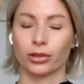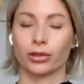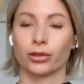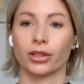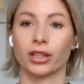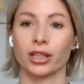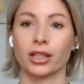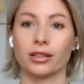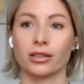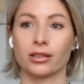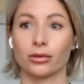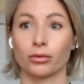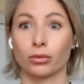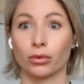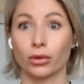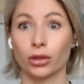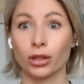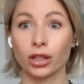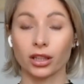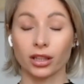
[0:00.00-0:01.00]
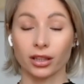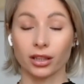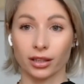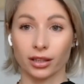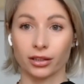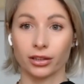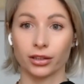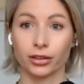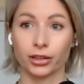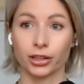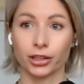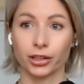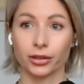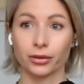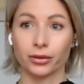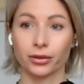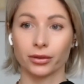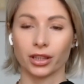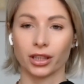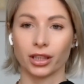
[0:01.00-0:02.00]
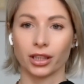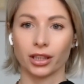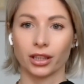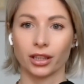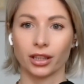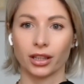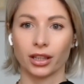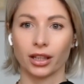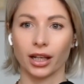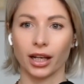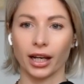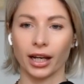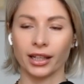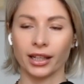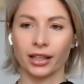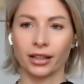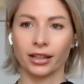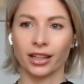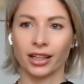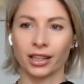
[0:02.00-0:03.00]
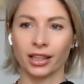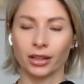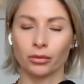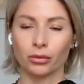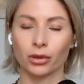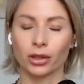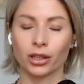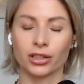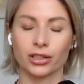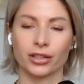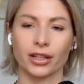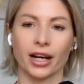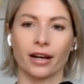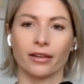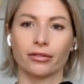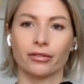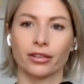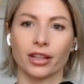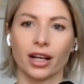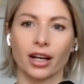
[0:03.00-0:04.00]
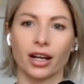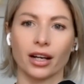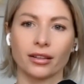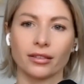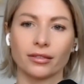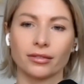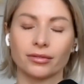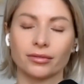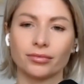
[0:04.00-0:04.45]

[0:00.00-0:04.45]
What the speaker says: this work that you do? Any words you have for that?